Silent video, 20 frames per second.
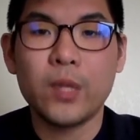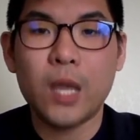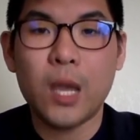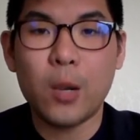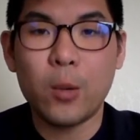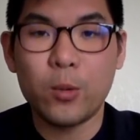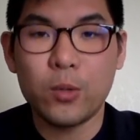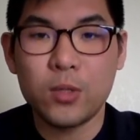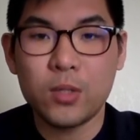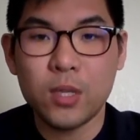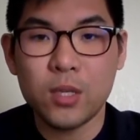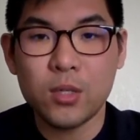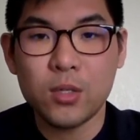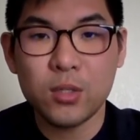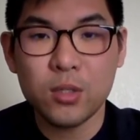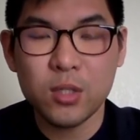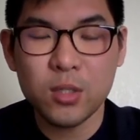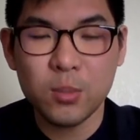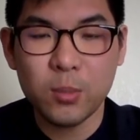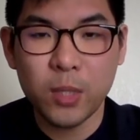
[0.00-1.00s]
our
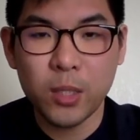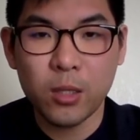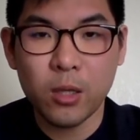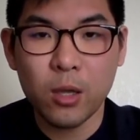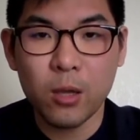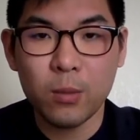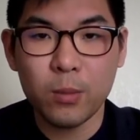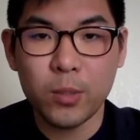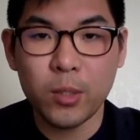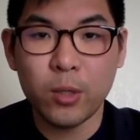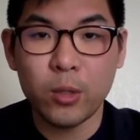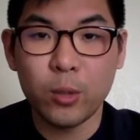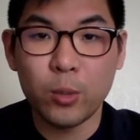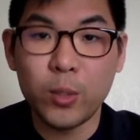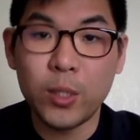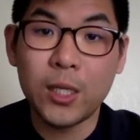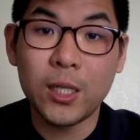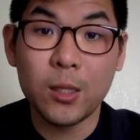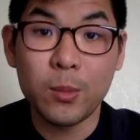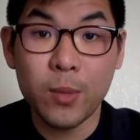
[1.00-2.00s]
sessions may not be on a
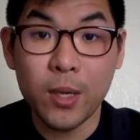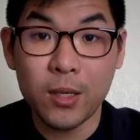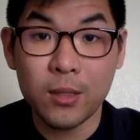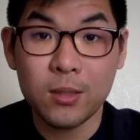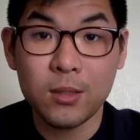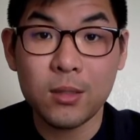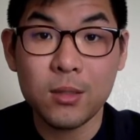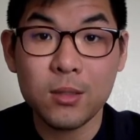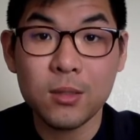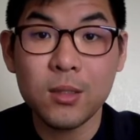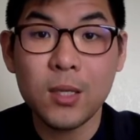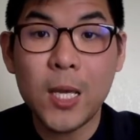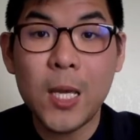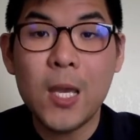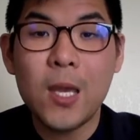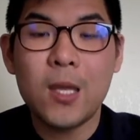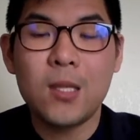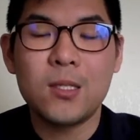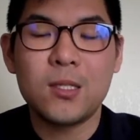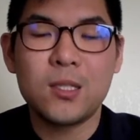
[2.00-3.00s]
weekly basis,
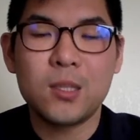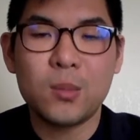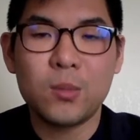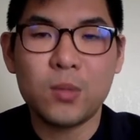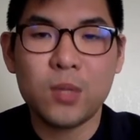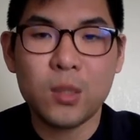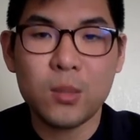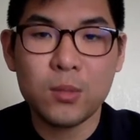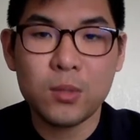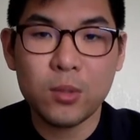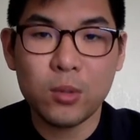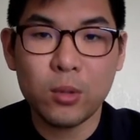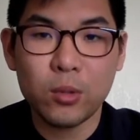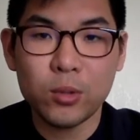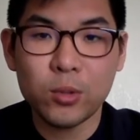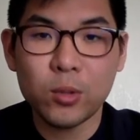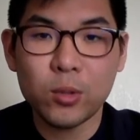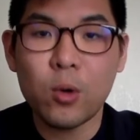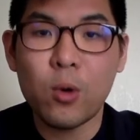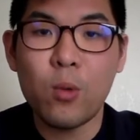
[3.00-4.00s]
and sometimes there are
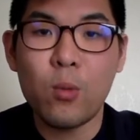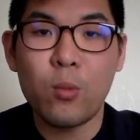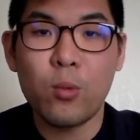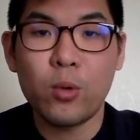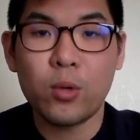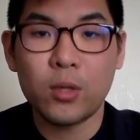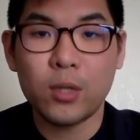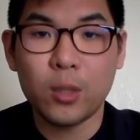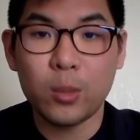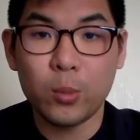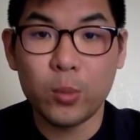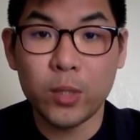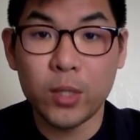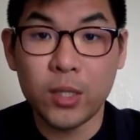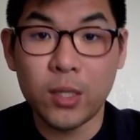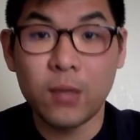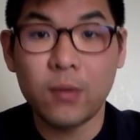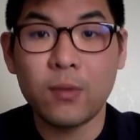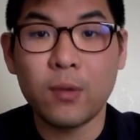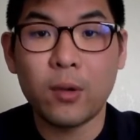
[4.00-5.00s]
also homework that we
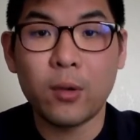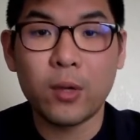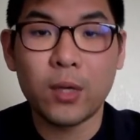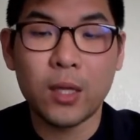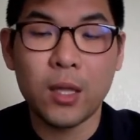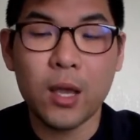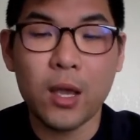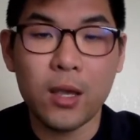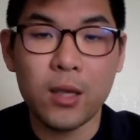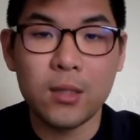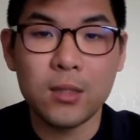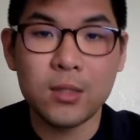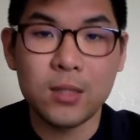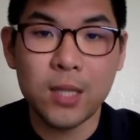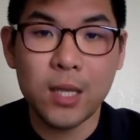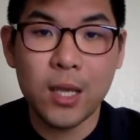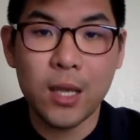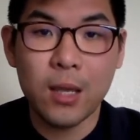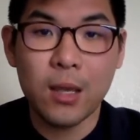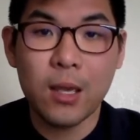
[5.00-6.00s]
give our clients
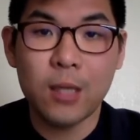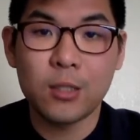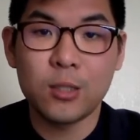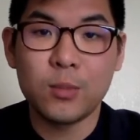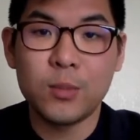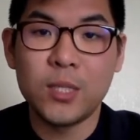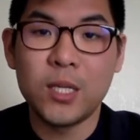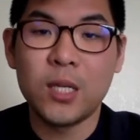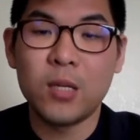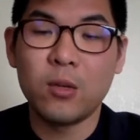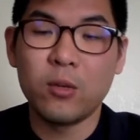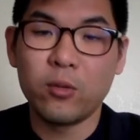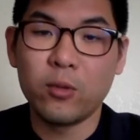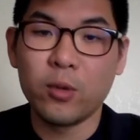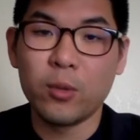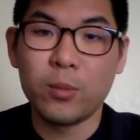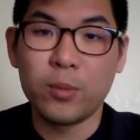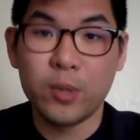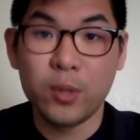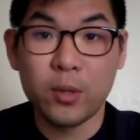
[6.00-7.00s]
that has to be done over
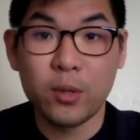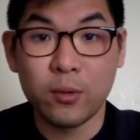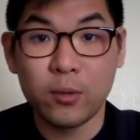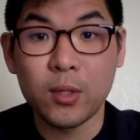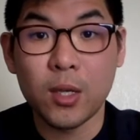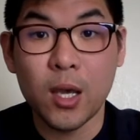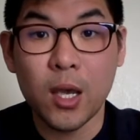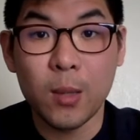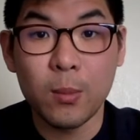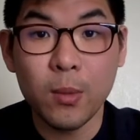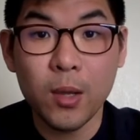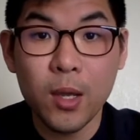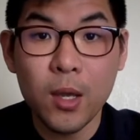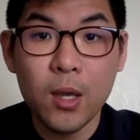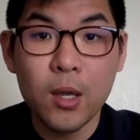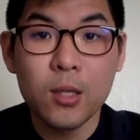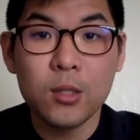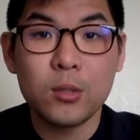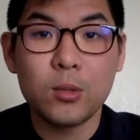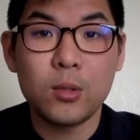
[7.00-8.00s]
a period of time.
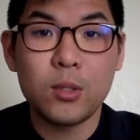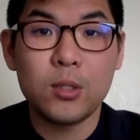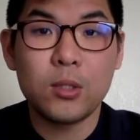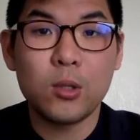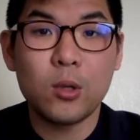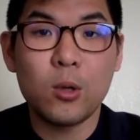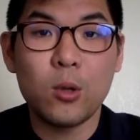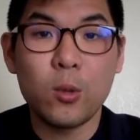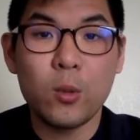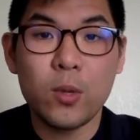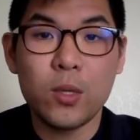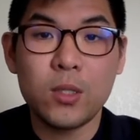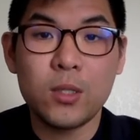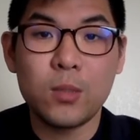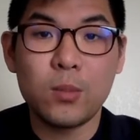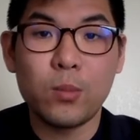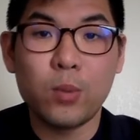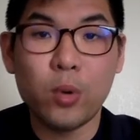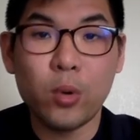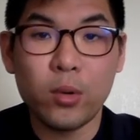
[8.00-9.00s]
So it's always
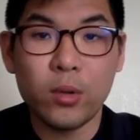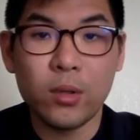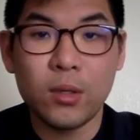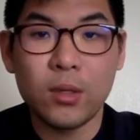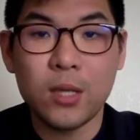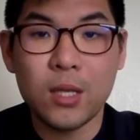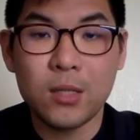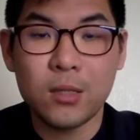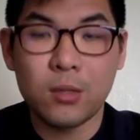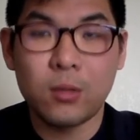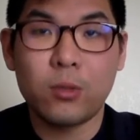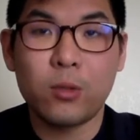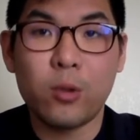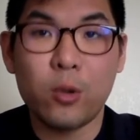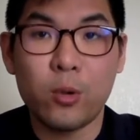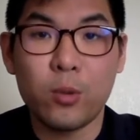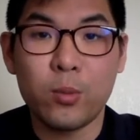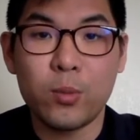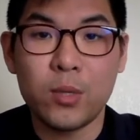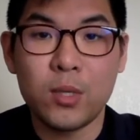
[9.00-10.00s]
important as a
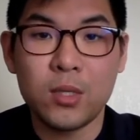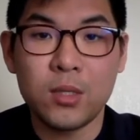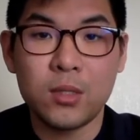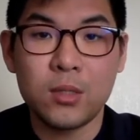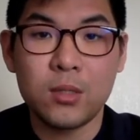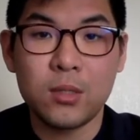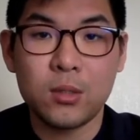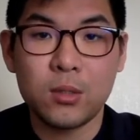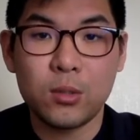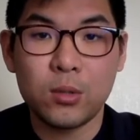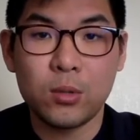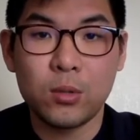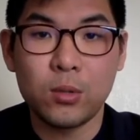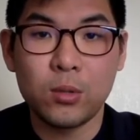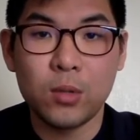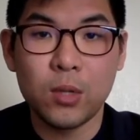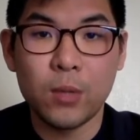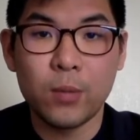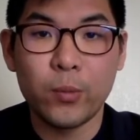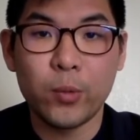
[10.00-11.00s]
therapist
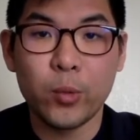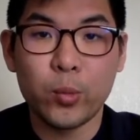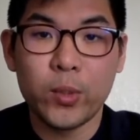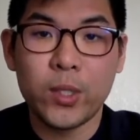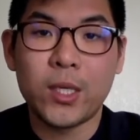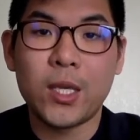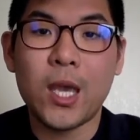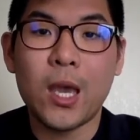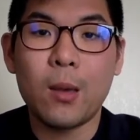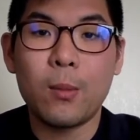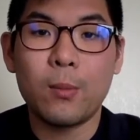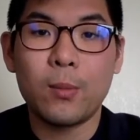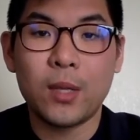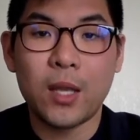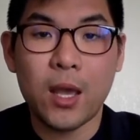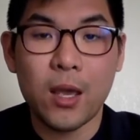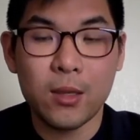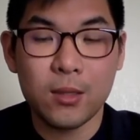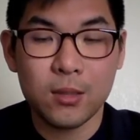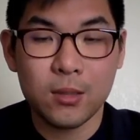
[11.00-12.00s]
to, um, to recap
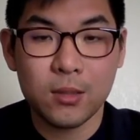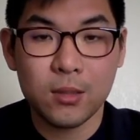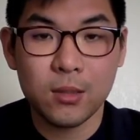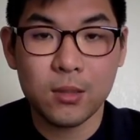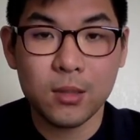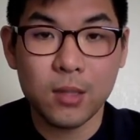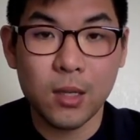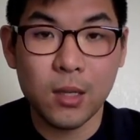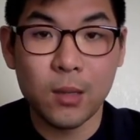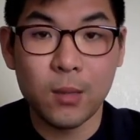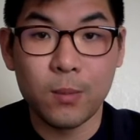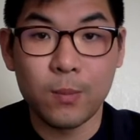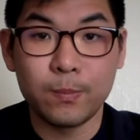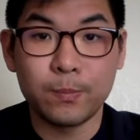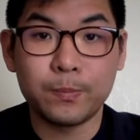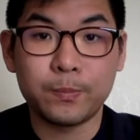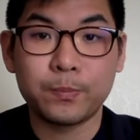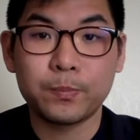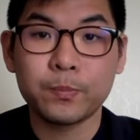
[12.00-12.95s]
last um,